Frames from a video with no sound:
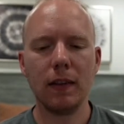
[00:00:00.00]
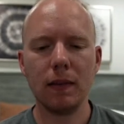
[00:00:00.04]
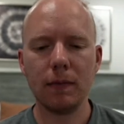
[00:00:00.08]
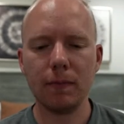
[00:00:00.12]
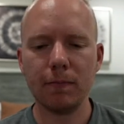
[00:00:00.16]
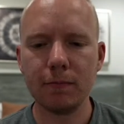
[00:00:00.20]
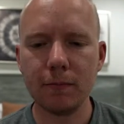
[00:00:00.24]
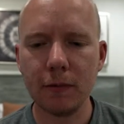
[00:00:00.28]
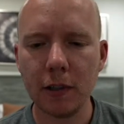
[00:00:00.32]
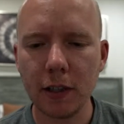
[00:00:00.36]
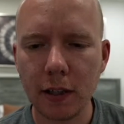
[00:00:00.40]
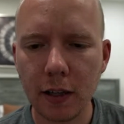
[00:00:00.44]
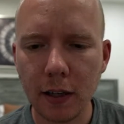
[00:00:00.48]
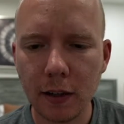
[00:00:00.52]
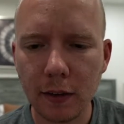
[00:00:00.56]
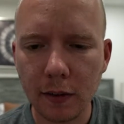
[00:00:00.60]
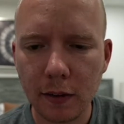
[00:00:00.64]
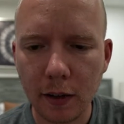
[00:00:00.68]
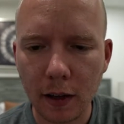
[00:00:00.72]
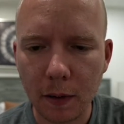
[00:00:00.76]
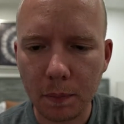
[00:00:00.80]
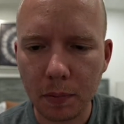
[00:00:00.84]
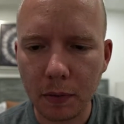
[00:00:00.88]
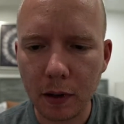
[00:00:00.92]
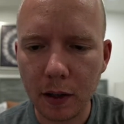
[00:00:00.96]
What is
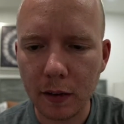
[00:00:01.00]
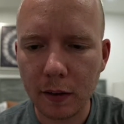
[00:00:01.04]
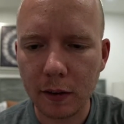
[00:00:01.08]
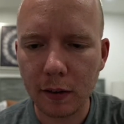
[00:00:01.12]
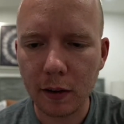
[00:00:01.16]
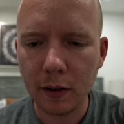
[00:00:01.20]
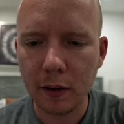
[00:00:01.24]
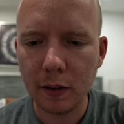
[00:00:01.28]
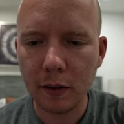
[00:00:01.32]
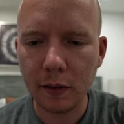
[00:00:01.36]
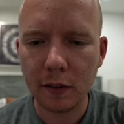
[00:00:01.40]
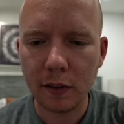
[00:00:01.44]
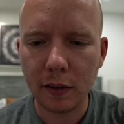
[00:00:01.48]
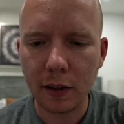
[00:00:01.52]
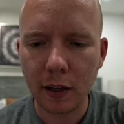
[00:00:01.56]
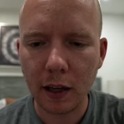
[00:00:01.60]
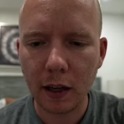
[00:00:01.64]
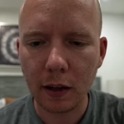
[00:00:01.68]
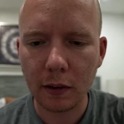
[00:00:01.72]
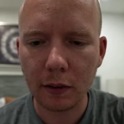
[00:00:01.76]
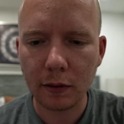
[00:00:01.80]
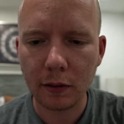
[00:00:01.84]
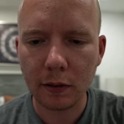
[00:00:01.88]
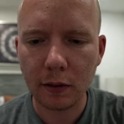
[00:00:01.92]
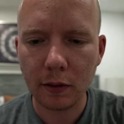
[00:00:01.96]
that place in
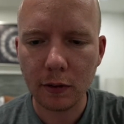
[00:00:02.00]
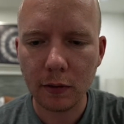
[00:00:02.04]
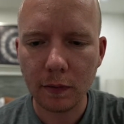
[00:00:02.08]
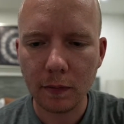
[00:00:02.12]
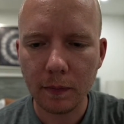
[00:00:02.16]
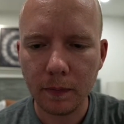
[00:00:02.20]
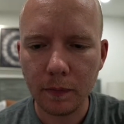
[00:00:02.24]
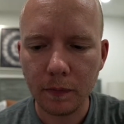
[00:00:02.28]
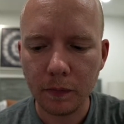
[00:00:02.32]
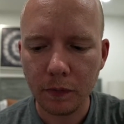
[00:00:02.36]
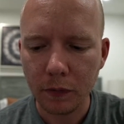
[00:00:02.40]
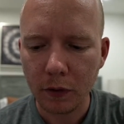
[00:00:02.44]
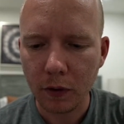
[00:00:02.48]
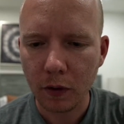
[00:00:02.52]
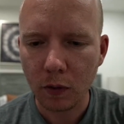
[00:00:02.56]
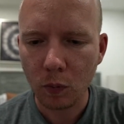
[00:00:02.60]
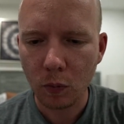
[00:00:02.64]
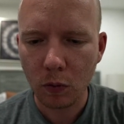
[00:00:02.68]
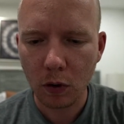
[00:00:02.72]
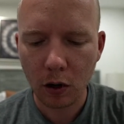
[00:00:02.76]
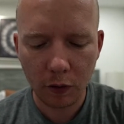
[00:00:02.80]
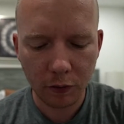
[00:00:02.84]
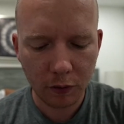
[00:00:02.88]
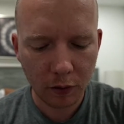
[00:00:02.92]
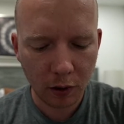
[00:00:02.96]
Seattle?
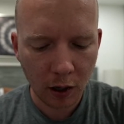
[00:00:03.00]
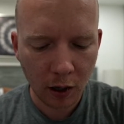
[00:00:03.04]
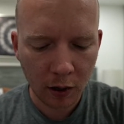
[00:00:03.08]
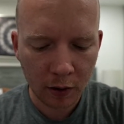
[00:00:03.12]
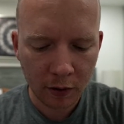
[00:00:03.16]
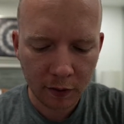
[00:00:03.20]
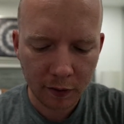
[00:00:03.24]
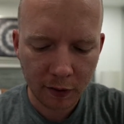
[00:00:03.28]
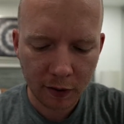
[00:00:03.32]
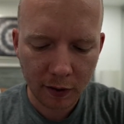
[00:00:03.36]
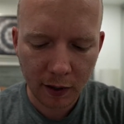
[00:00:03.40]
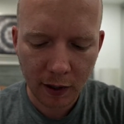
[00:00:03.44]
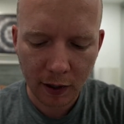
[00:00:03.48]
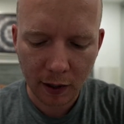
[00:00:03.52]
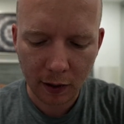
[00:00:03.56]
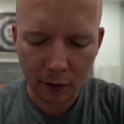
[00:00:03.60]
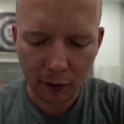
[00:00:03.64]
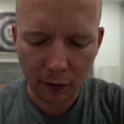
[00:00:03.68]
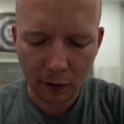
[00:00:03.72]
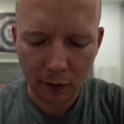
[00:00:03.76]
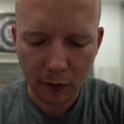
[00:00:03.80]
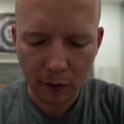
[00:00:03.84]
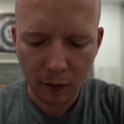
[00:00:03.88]
Where have you gone in Seattle?